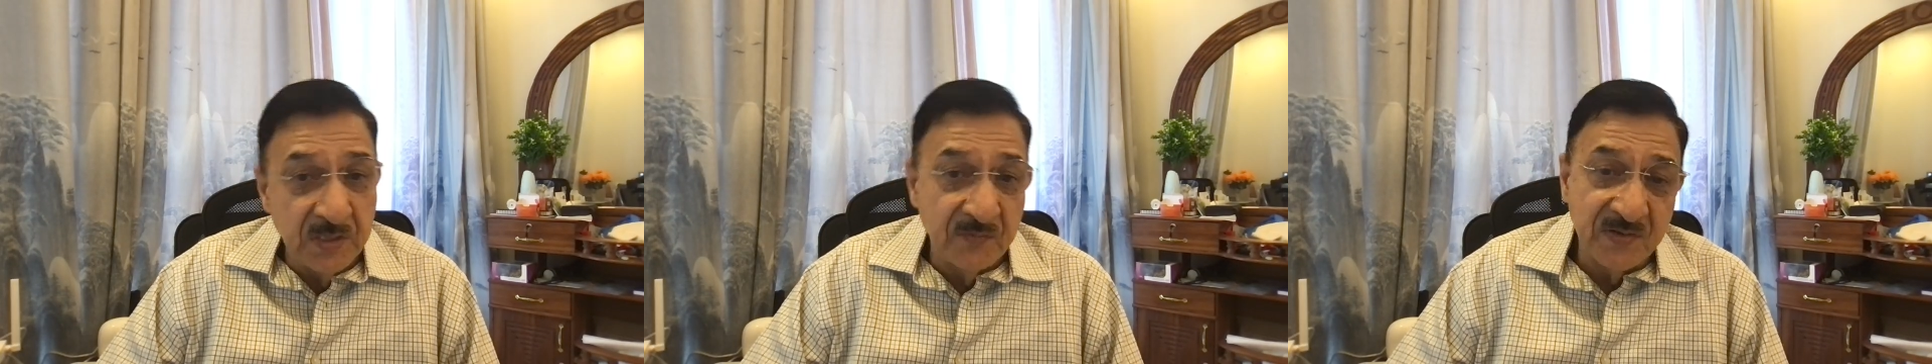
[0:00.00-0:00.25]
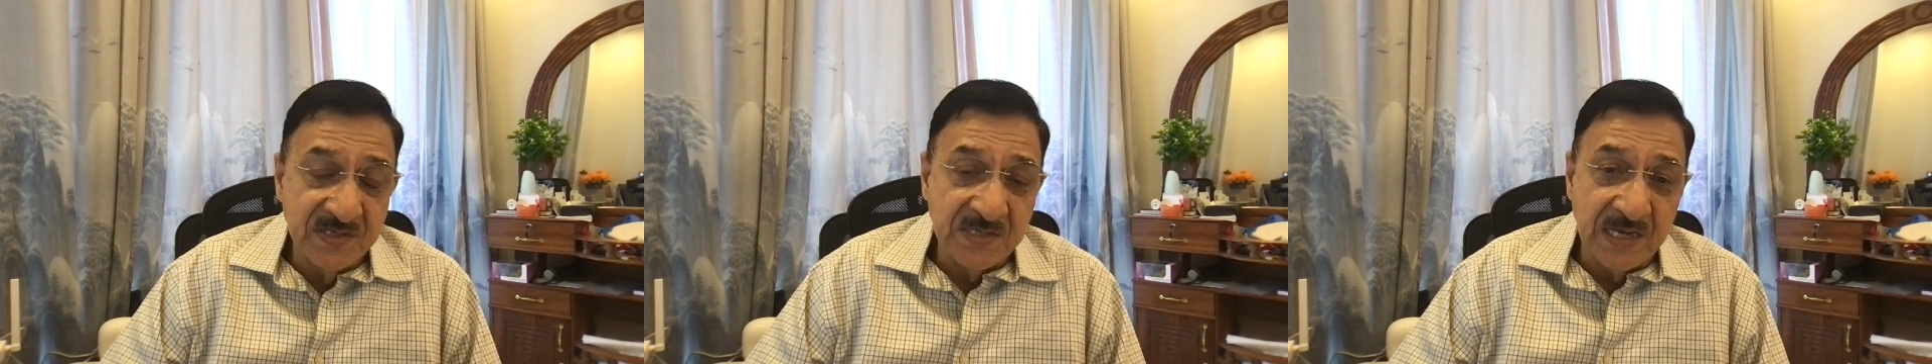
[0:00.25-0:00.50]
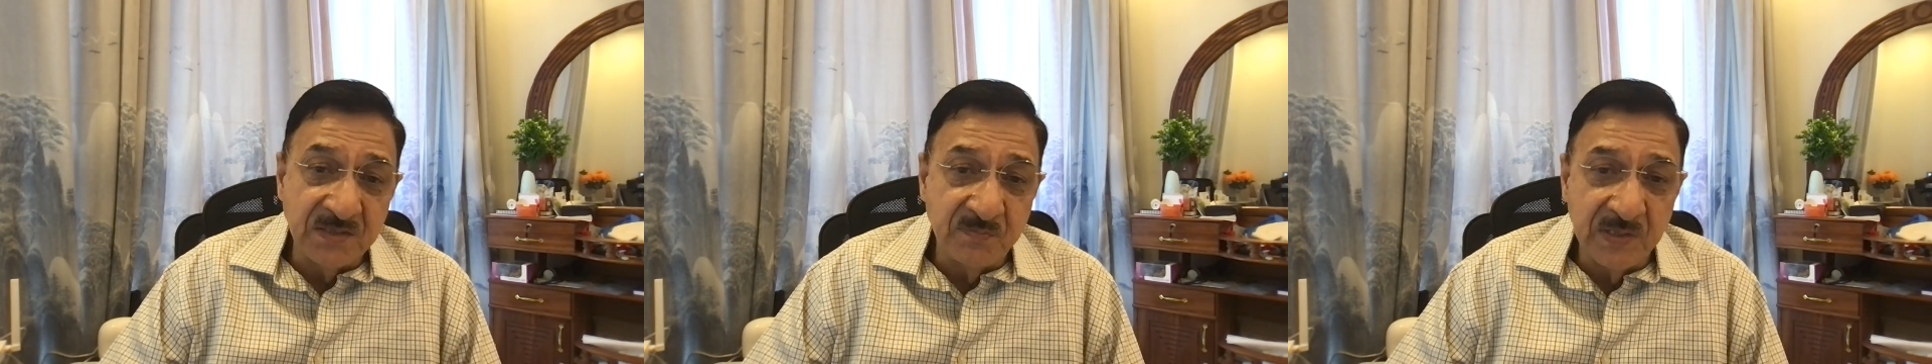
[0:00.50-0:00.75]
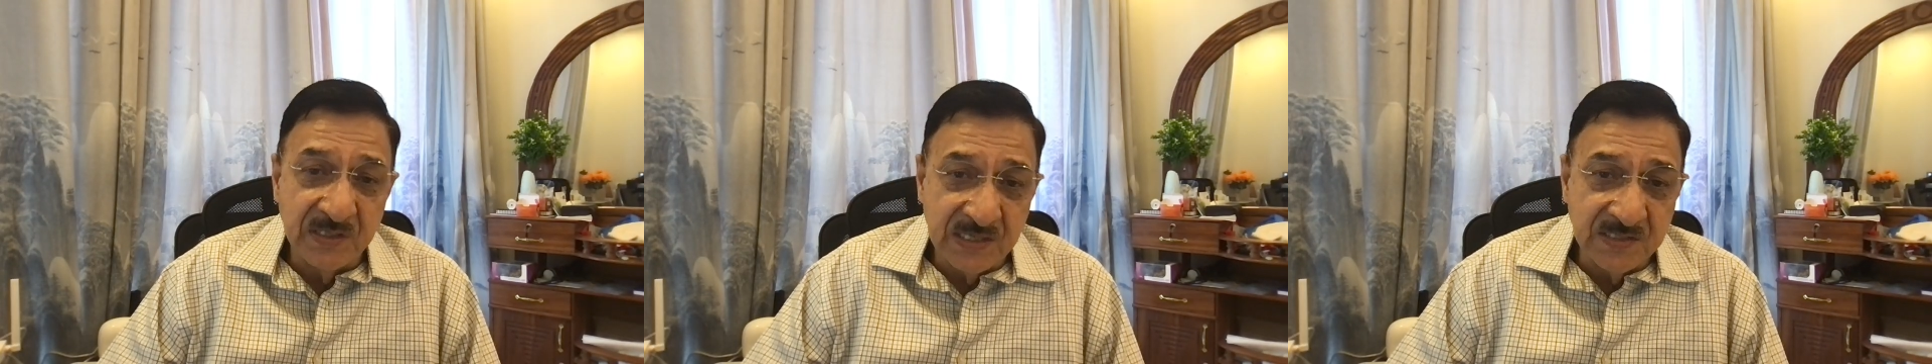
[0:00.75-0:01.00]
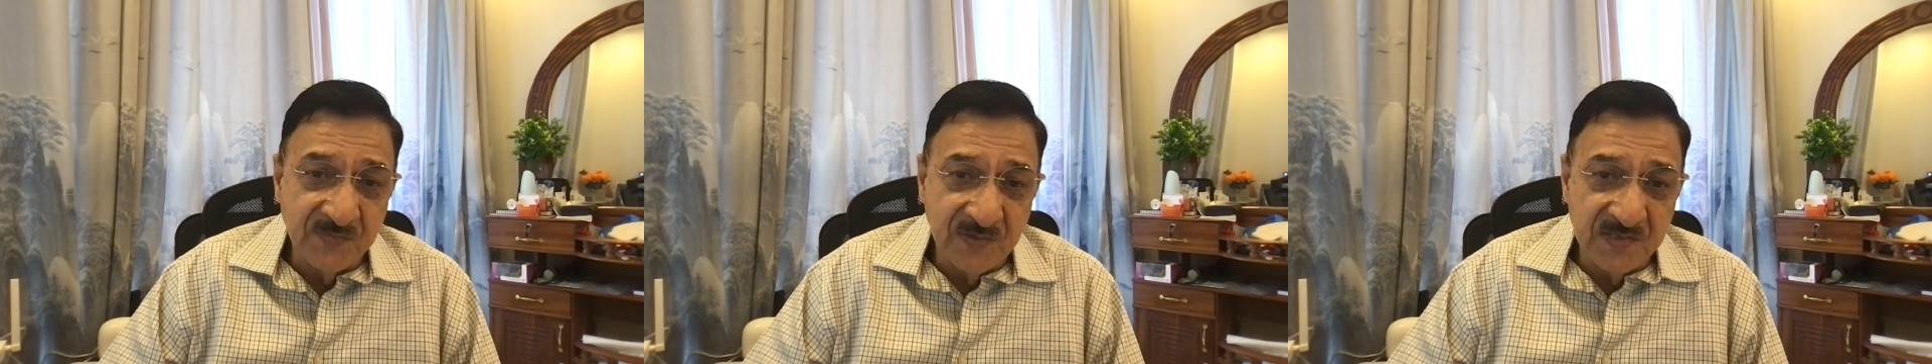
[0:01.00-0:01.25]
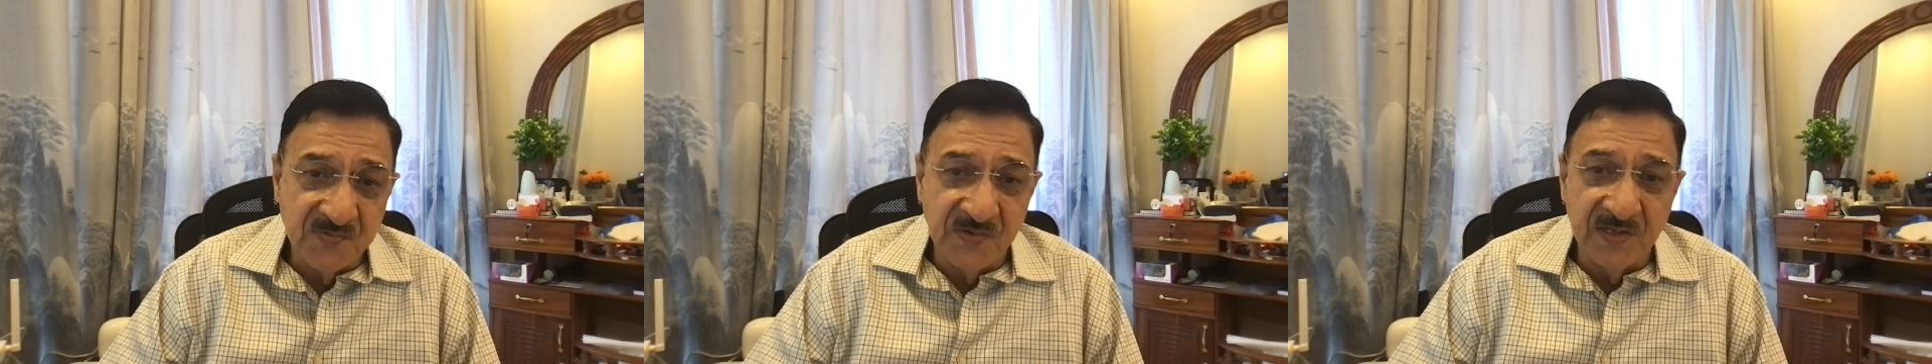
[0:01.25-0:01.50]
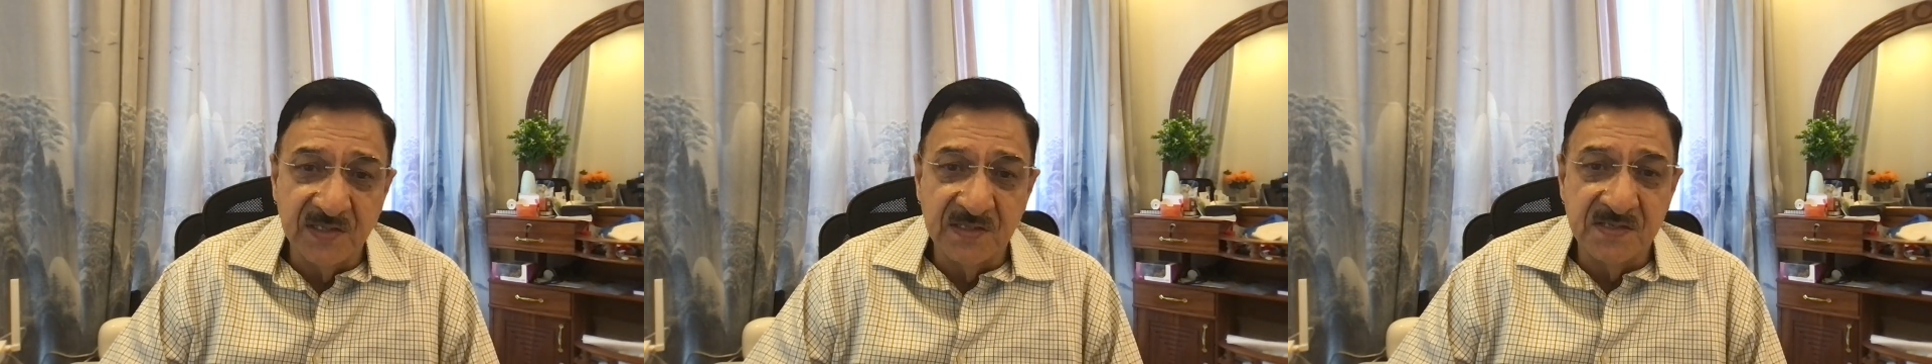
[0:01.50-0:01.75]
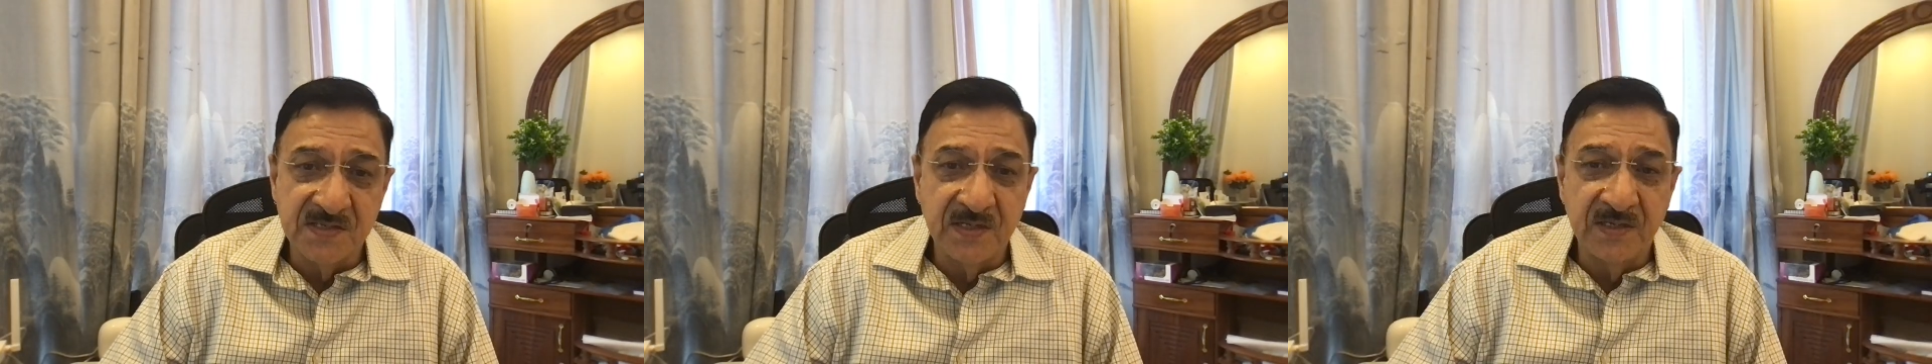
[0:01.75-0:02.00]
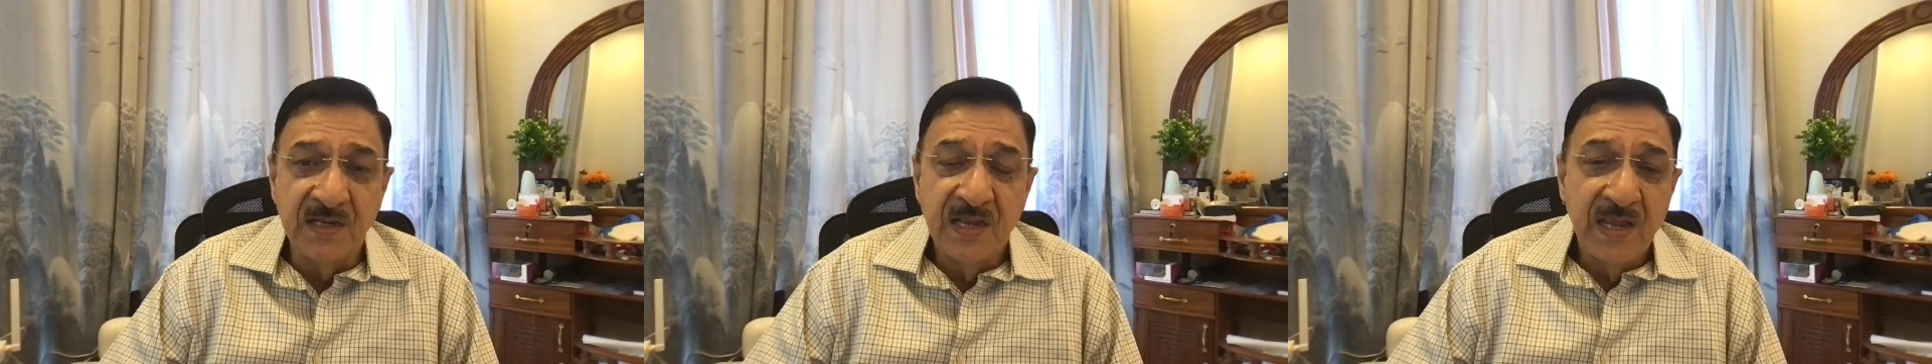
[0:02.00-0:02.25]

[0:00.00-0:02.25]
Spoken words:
of excitement as far as we are concerned,